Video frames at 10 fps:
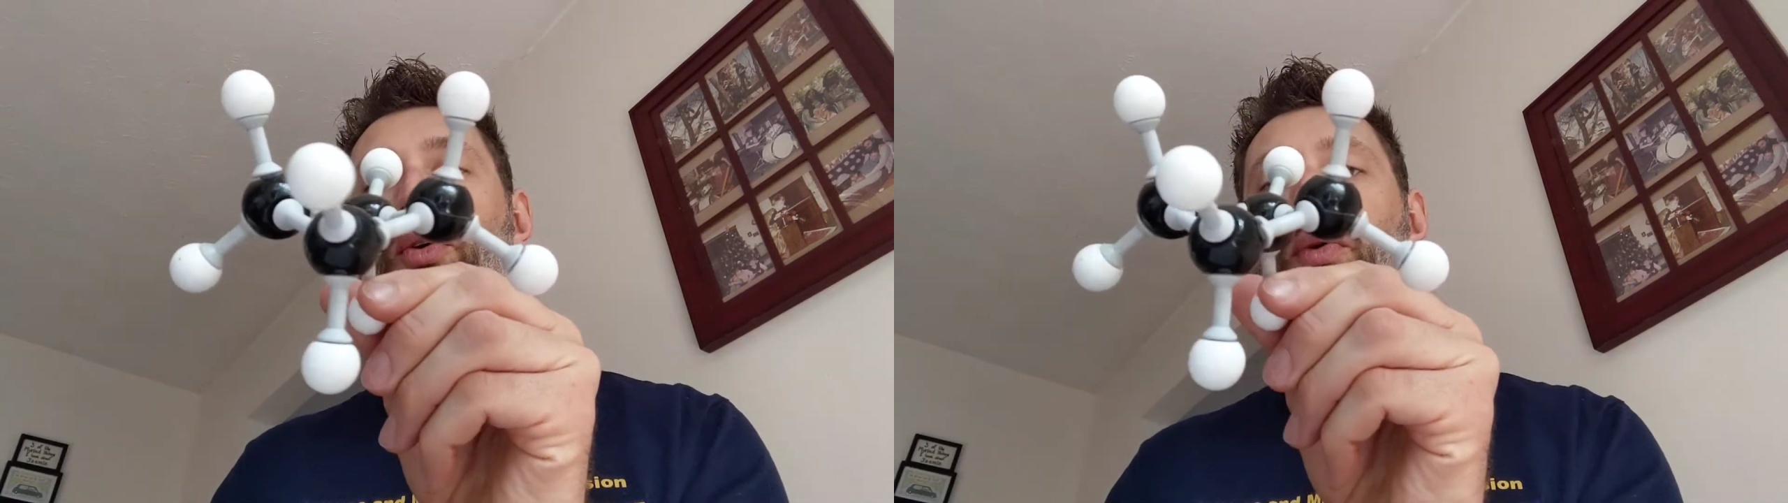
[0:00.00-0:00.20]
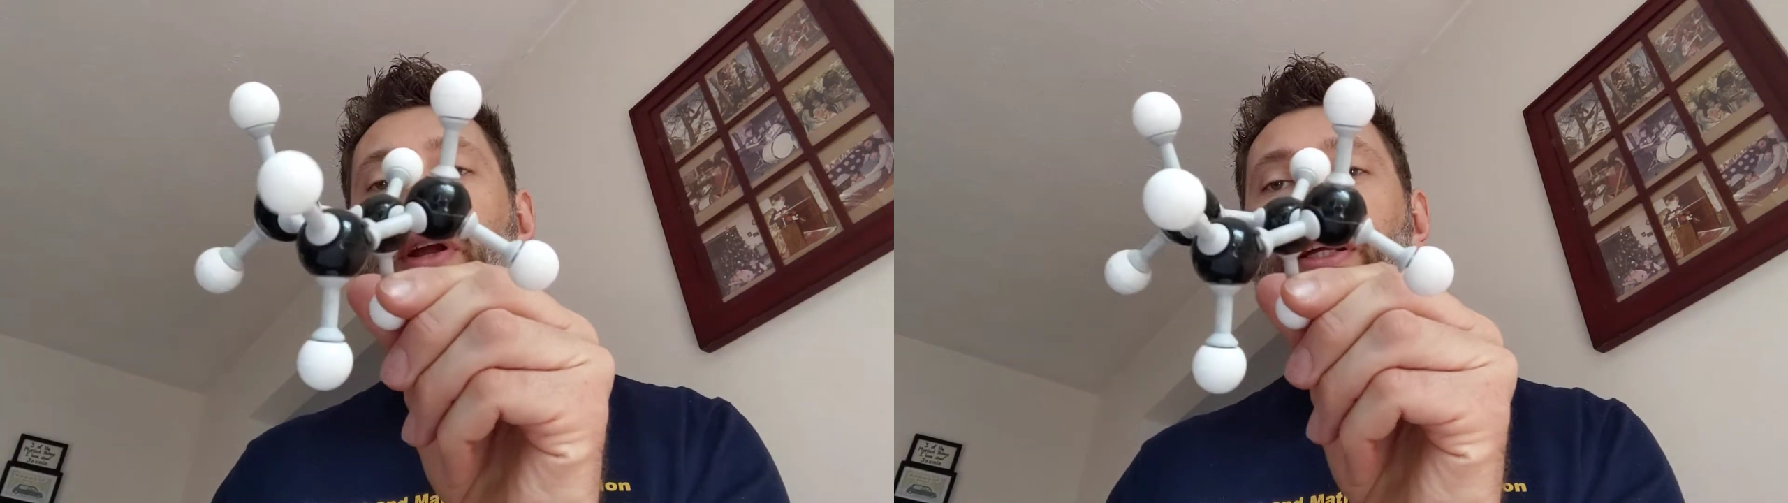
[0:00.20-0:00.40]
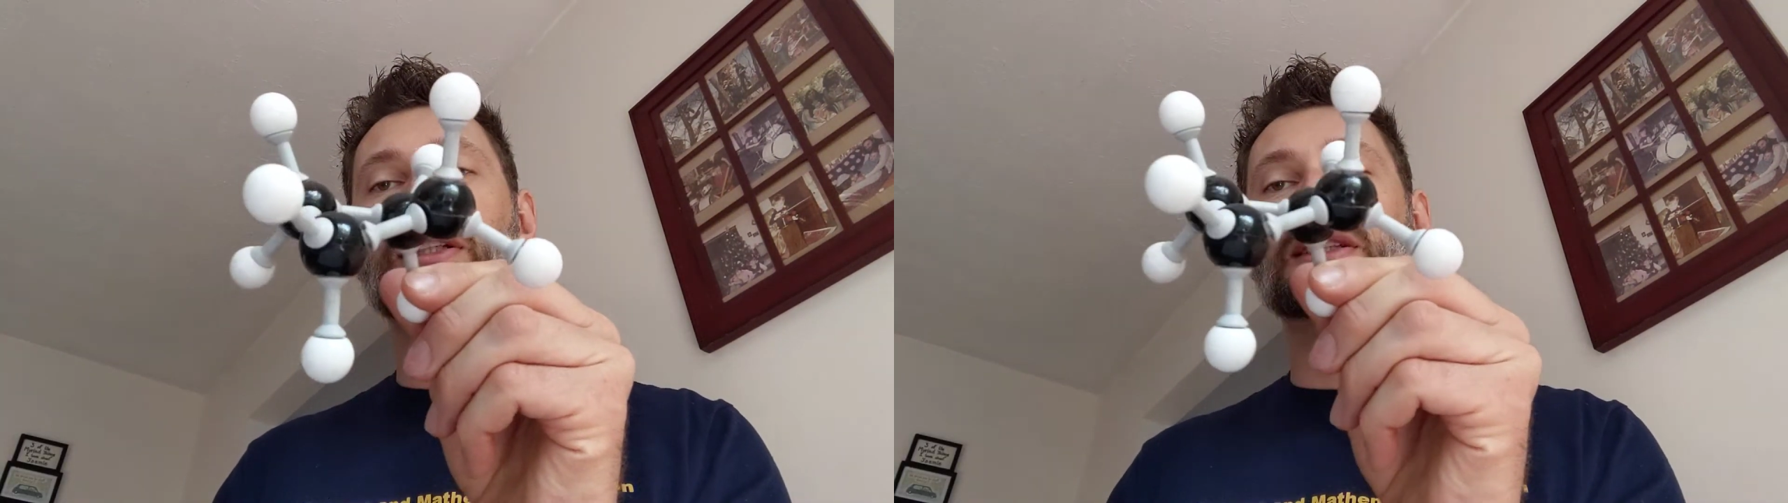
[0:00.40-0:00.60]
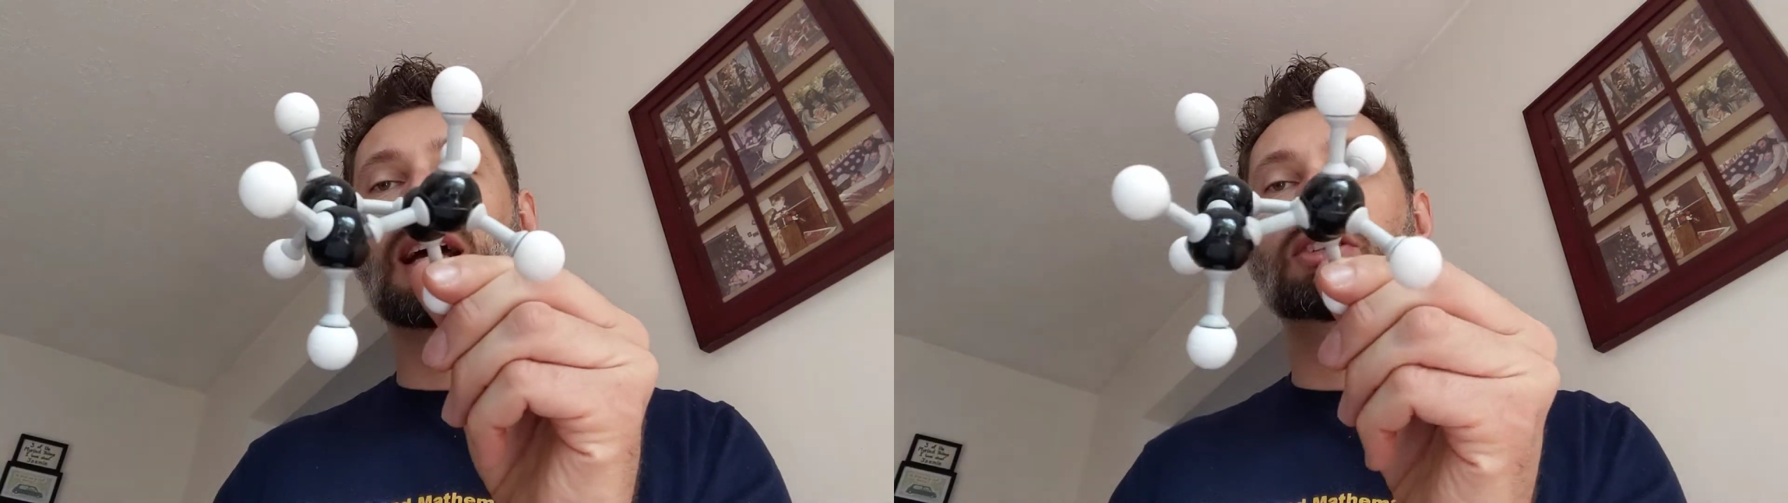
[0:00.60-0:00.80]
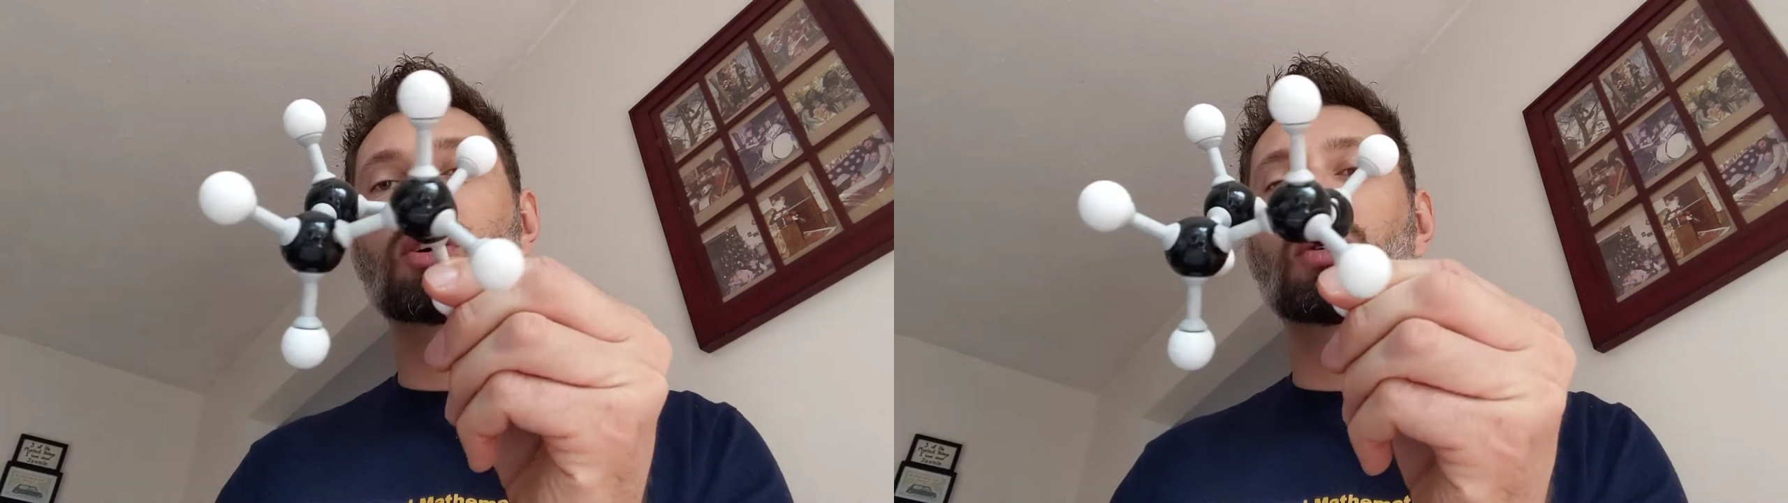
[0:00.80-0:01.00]
ring is
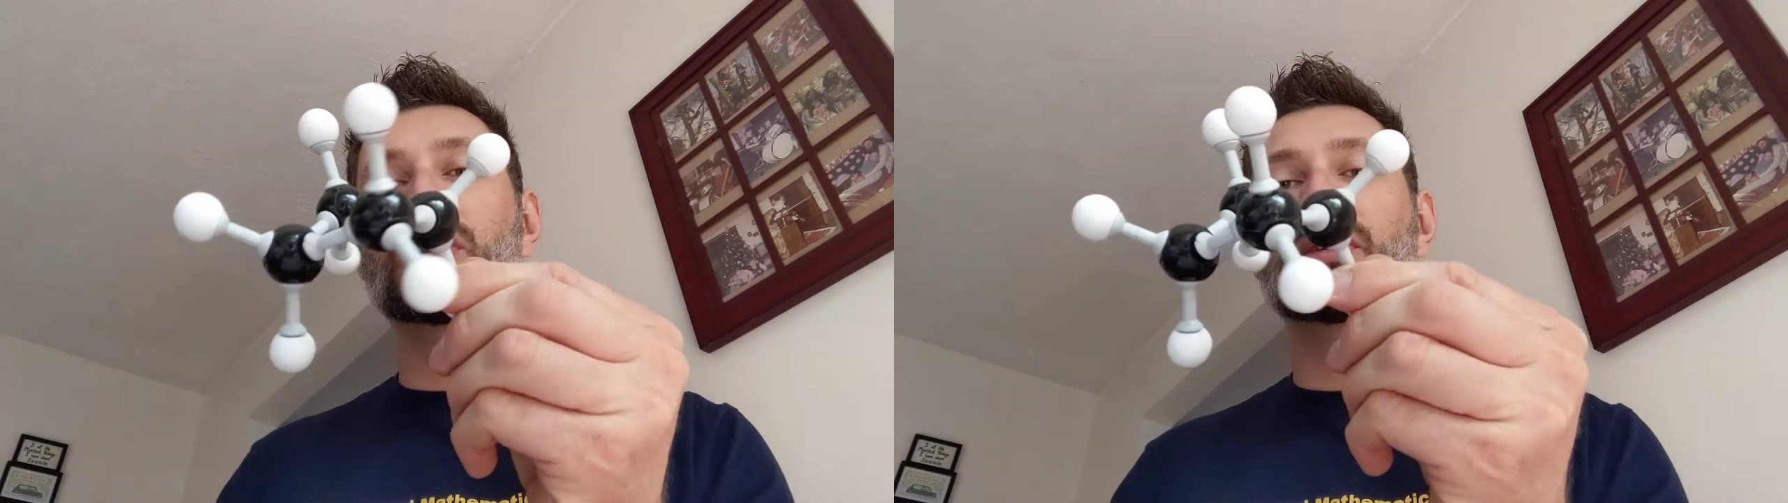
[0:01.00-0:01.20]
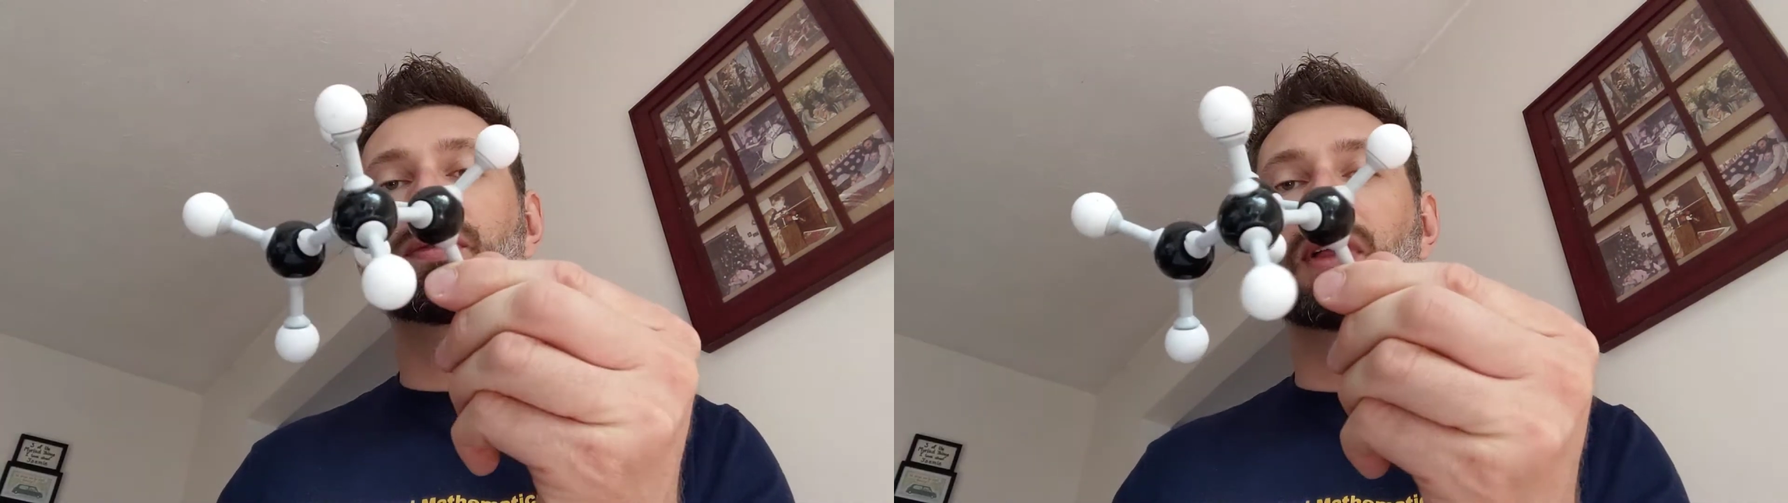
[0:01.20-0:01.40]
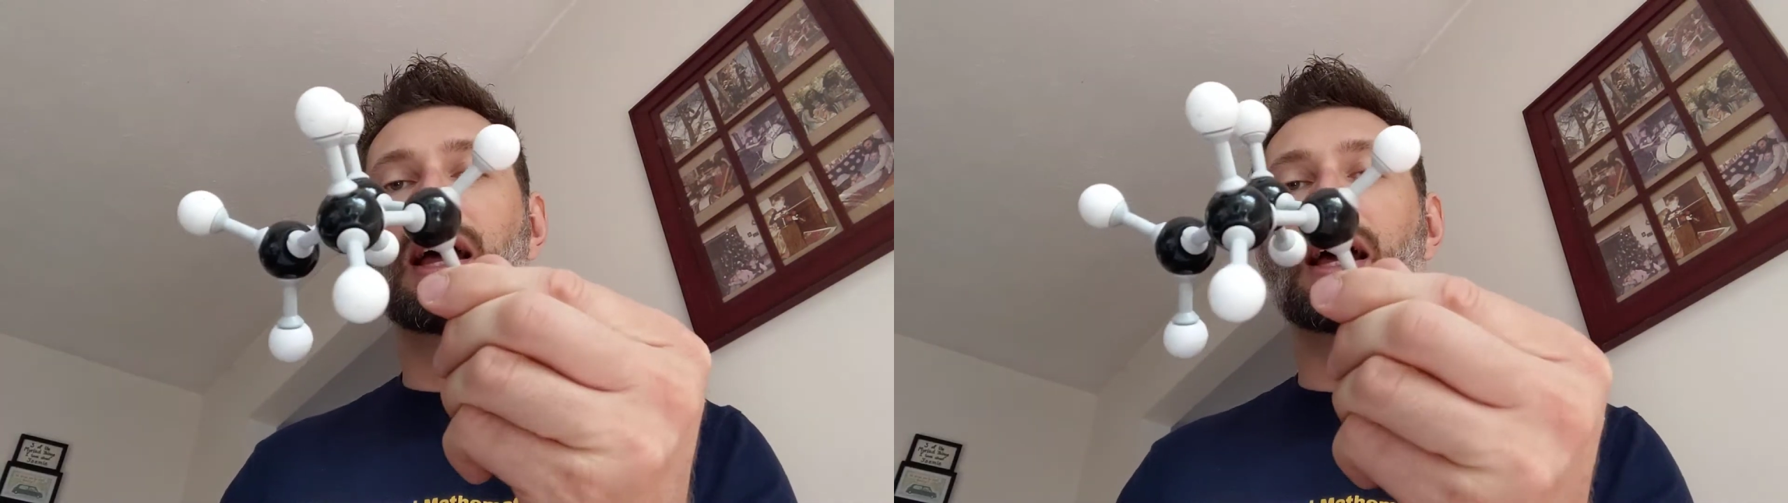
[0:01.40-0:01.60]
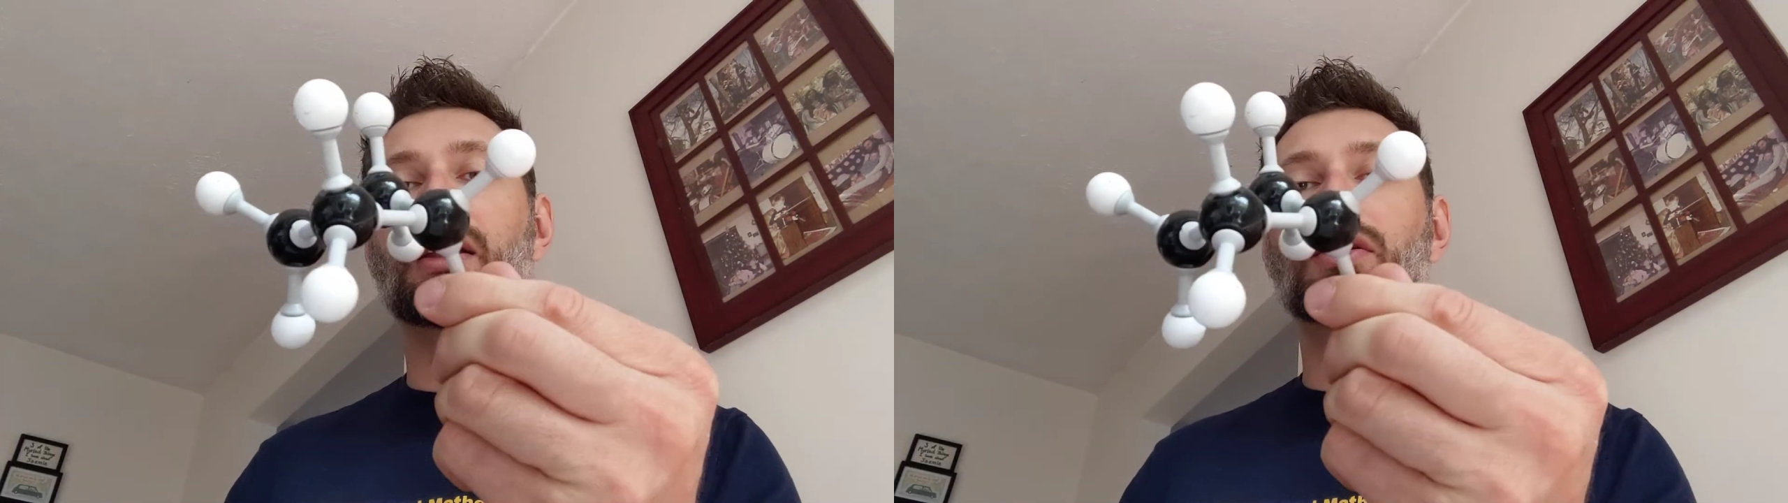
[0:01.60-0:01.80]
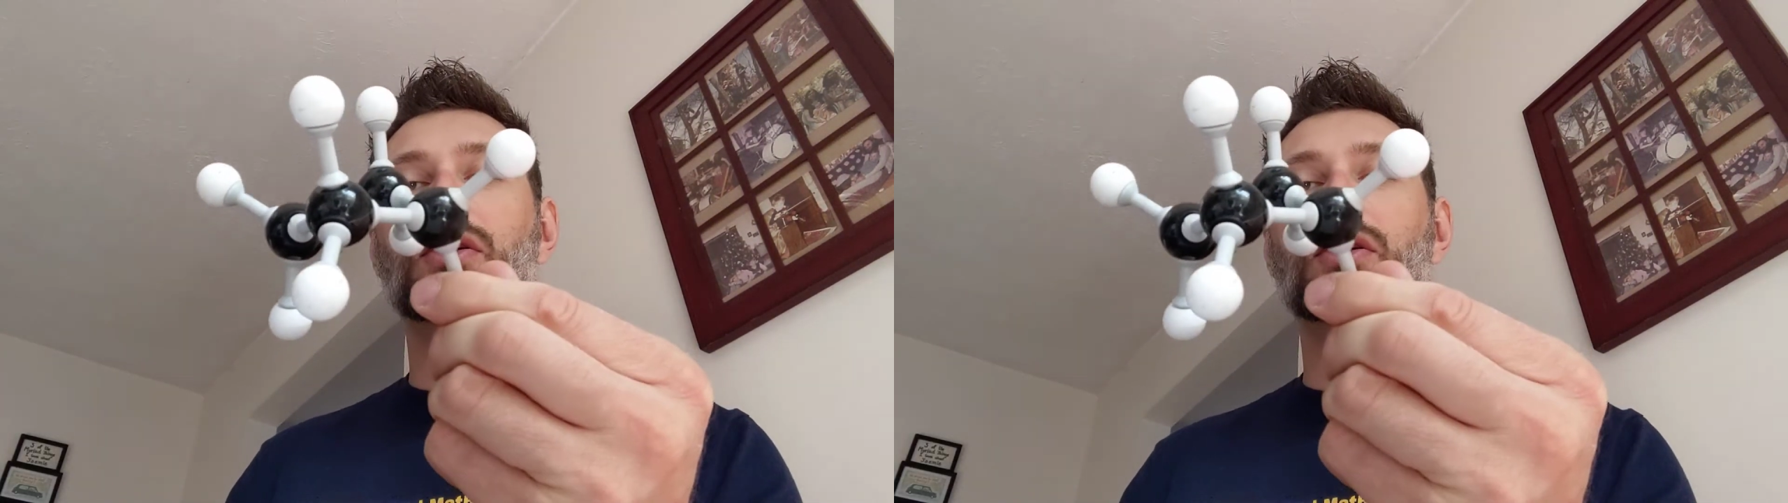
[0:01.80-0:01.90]
not totally flat.